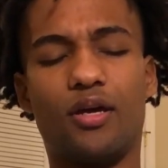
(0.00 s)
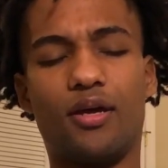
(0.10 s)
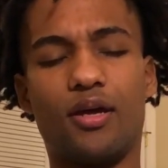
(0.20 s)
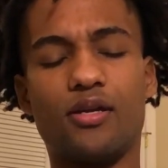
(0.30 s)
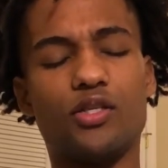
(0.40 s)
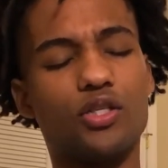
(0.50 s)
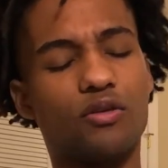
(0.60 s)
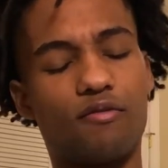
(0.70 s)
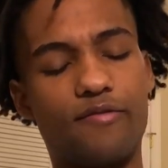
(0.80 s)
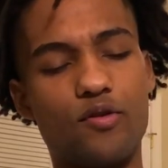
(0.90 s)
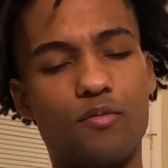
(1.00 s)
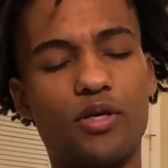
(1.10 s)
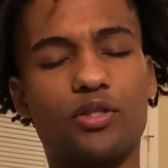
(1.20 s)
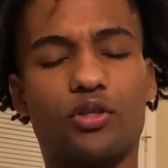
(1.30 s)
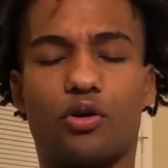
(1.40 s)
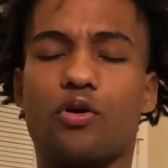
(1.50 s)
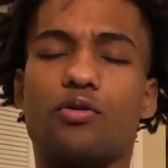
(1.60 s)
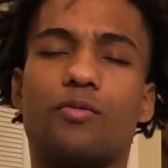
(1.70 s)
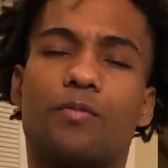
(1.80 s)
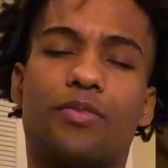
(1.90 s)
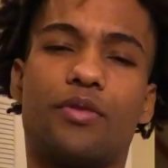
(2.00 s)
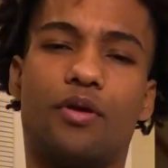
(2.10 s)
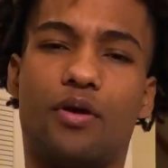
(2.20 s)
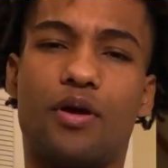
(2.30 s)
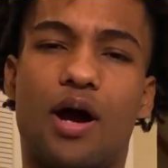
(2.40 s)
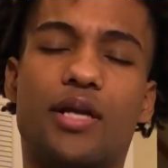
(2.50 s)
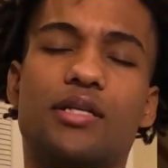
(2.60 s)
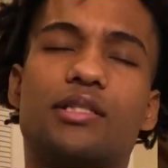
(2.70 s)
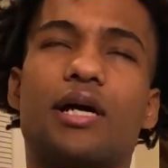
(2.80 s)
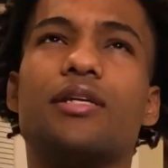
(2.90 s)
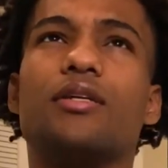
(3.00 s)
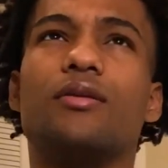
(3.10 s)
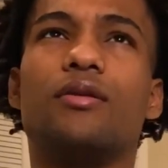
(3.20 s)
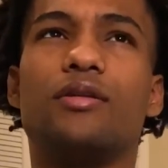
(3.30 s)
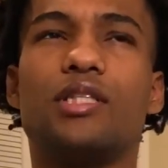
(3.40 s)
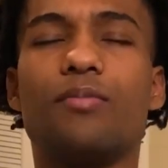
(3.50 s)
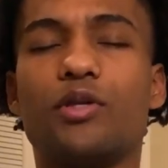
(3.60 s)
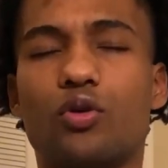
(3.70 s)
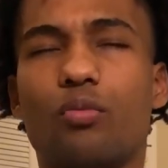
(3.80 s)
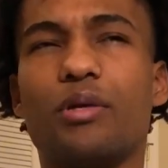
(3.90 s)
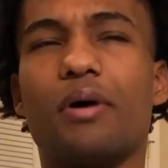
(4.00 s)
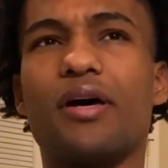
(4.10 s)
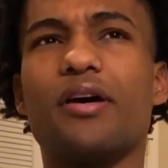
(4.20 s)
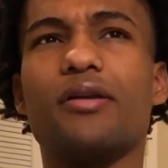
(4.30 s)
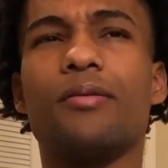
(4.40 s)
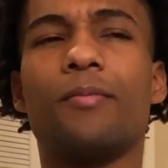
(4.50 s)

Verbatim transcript: And just a few minutes ago, I decided something told me in my head